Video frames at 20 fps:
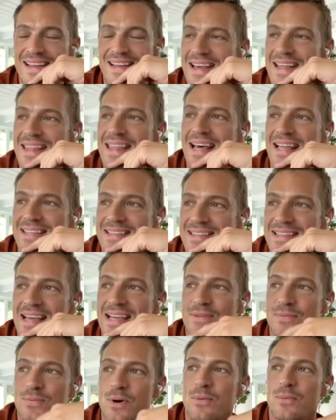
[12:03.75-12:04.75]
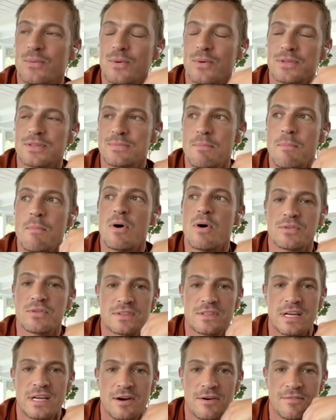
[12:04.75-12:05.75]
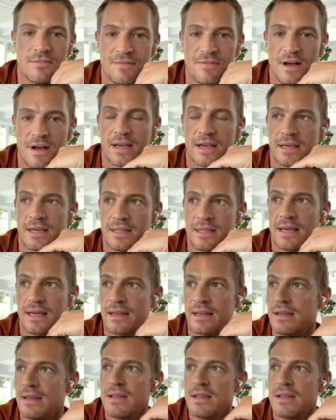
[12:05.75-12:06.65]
That's what was most terrifying, and that